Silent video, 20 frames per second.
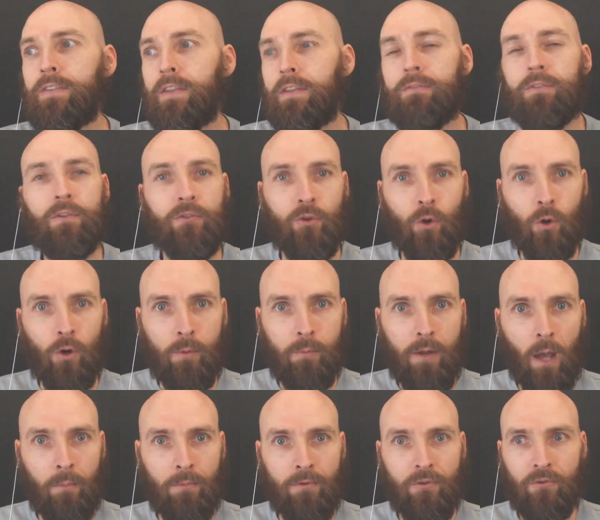if the storm
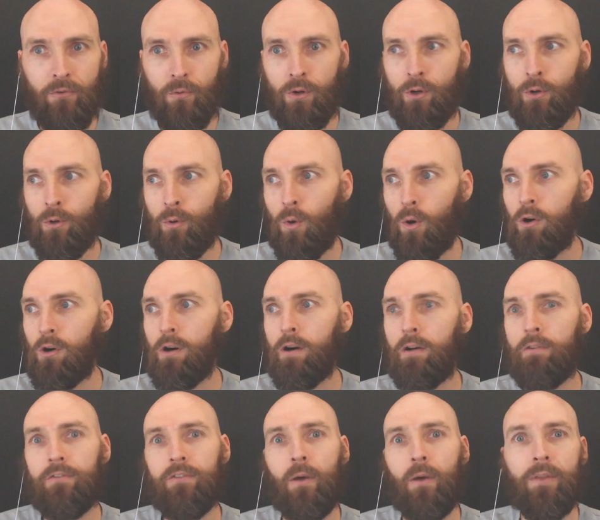comes through or
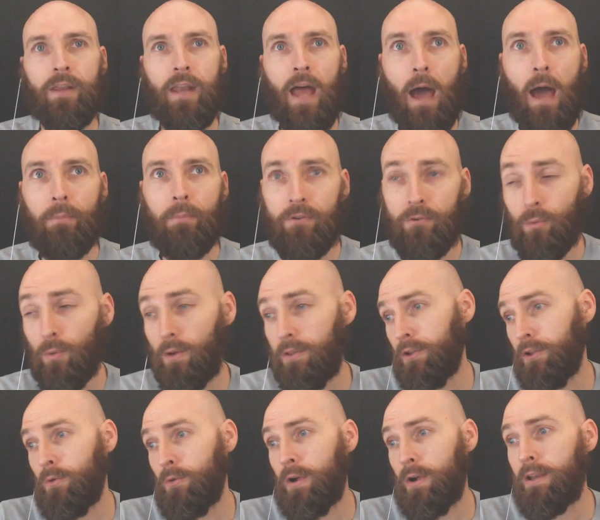if something happens with the
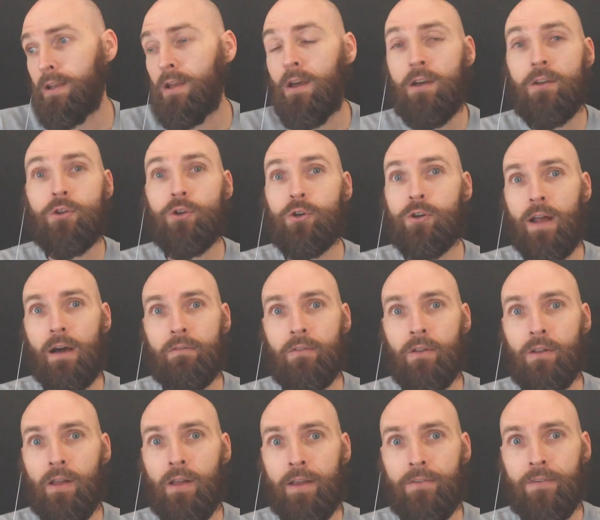grid, you can have the
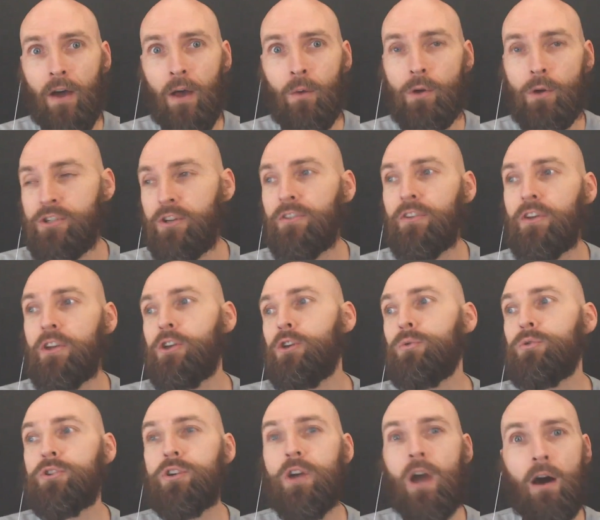lights on, which is a
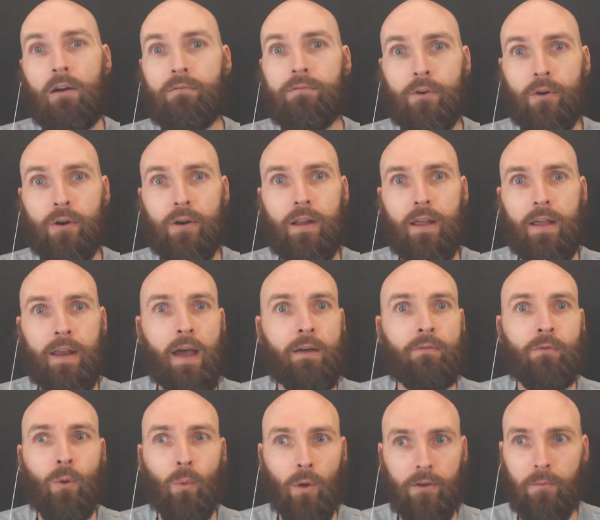huge comfort in
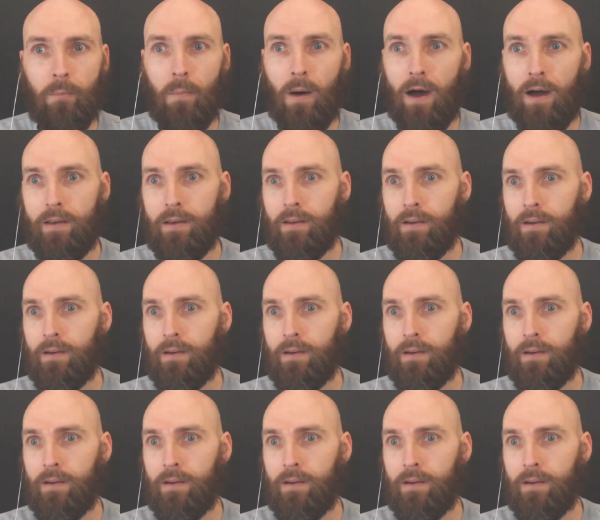everyone's mind.